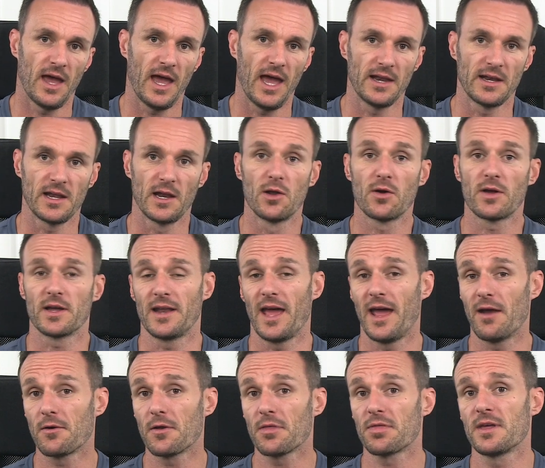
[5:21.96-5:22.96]
and they look at
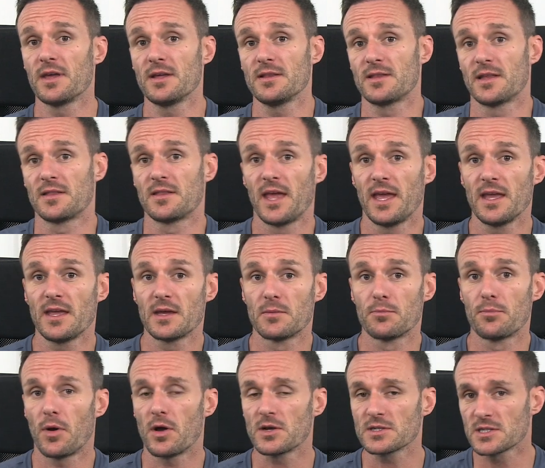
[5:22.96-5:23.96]
everything that they can
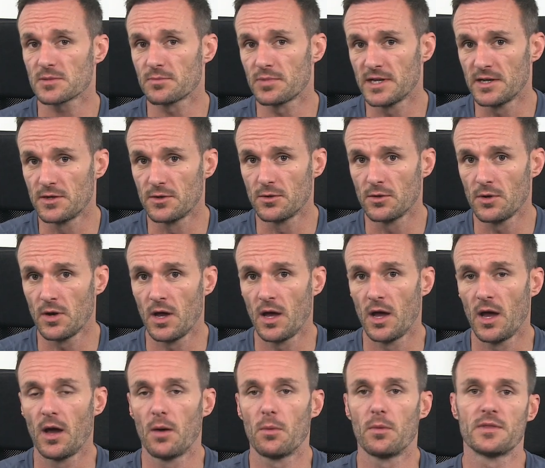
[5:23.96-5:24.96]
possibly do
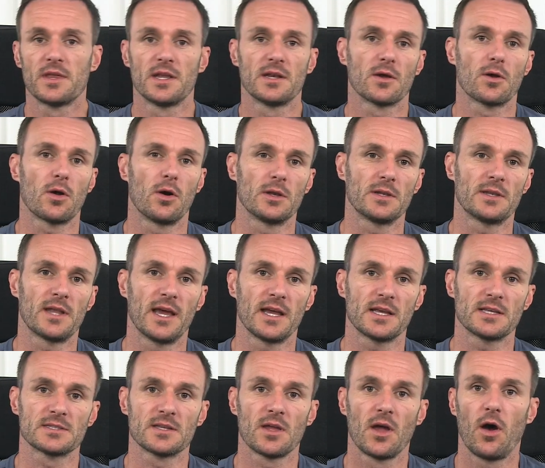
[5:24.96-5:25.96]
within the
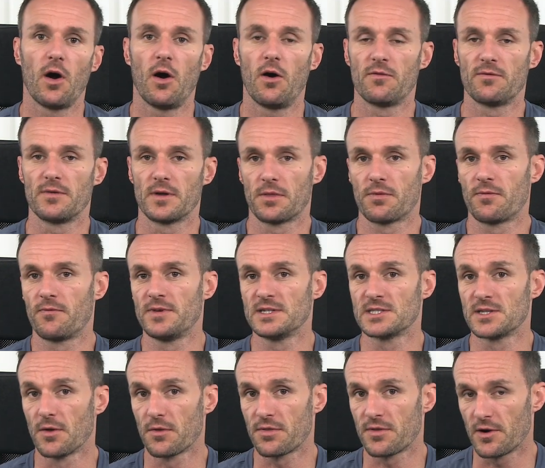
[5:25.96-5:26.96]
context of what
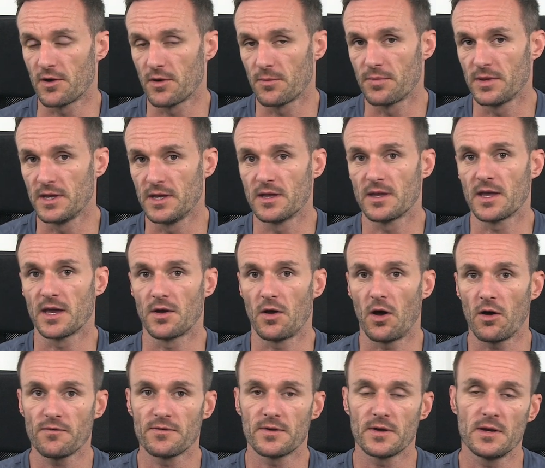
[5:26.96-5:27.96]
physiotherapy can
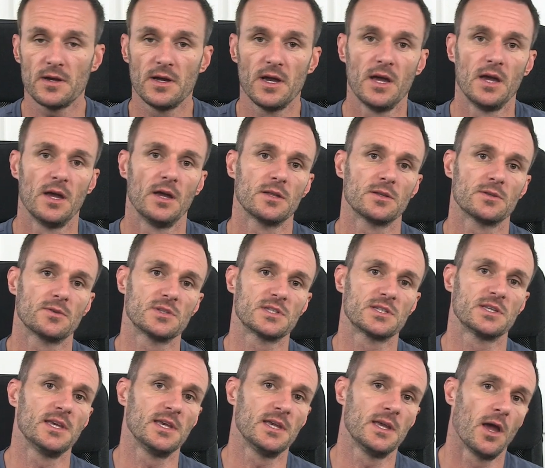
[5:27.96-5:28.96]
offer to
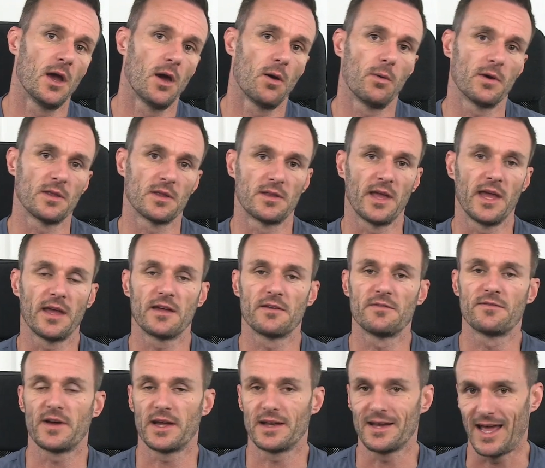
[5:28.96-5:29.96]
see whether they can
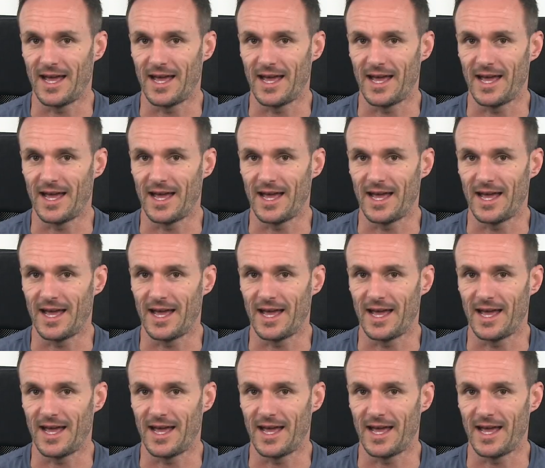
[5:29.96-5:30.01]
find